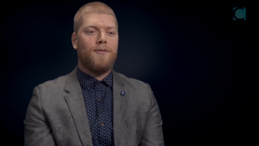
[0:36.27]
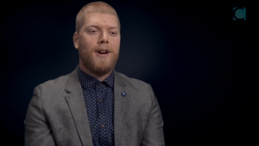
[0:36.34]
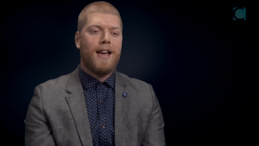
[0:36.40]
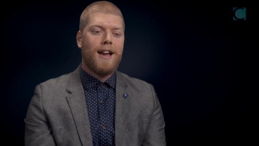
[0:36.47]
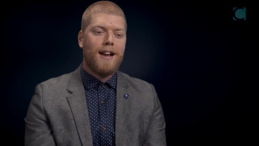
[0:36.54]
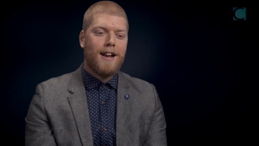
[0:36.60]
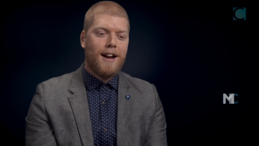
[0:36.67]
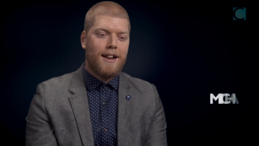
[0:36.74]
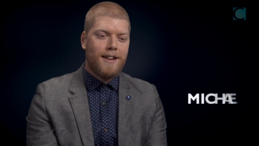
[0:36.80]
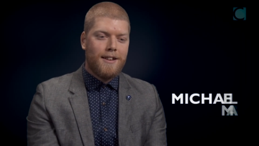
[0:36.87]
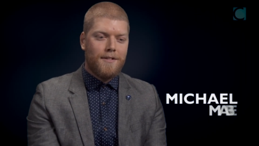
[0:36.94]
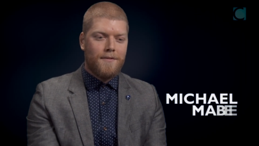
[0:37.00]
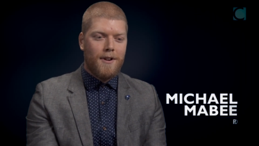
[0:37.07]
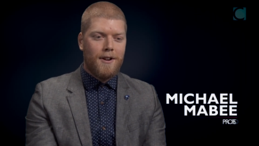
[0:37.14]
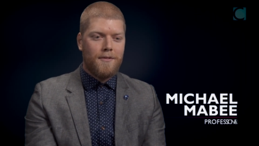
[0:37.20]
way I got
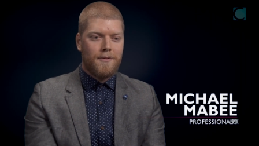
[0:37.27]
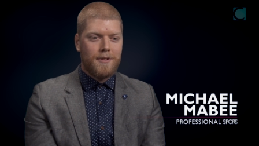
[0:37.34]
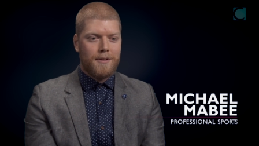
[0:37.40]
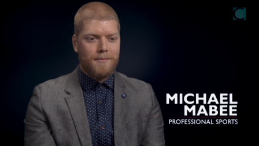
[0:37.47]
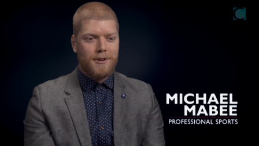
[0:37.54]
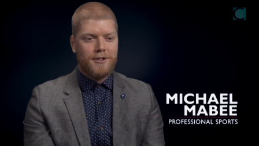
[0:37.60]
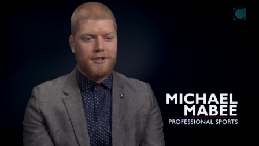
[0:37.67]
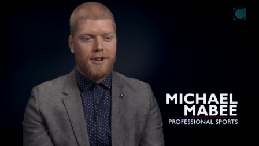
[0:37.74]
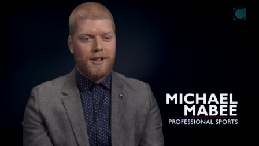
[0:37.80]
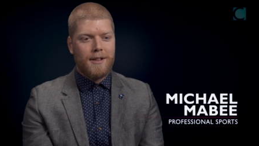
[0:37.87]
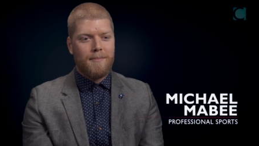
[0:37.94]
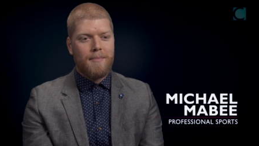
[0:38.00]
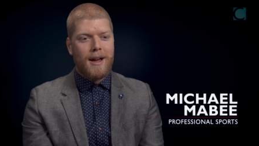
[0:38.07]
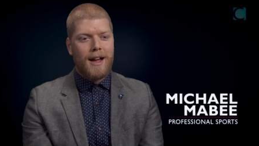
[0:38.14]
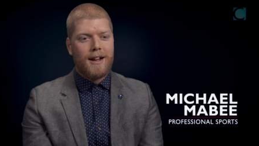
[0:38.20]
involved with the Montreal
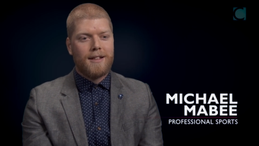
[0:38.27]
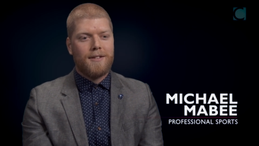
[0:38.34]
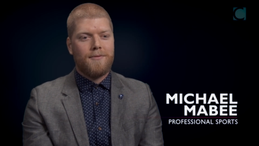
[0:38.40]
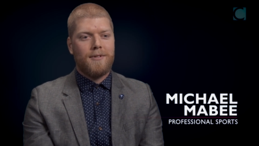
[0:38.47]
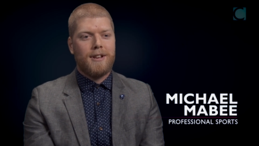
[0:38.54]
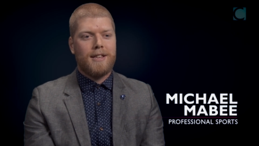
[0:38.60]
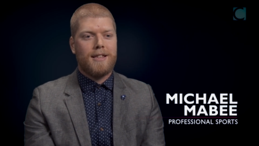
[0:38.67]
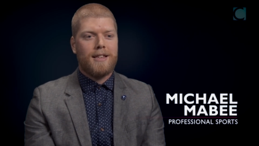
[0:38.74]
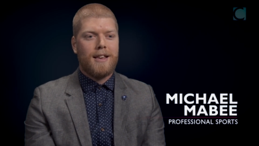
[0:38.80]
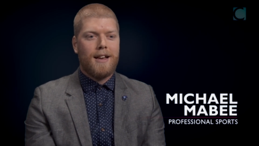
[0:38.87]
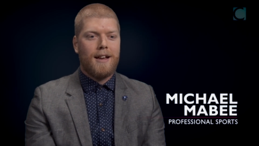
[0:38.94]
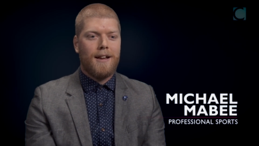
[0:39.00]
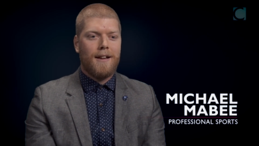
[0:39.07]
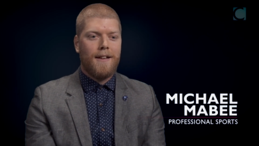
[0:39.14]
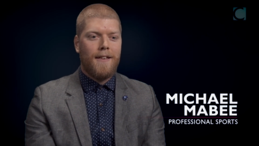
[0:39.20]
Impact was
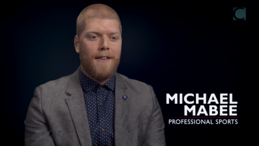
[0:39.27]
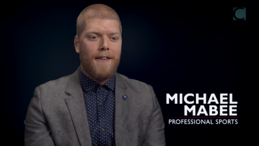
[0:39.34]
uh,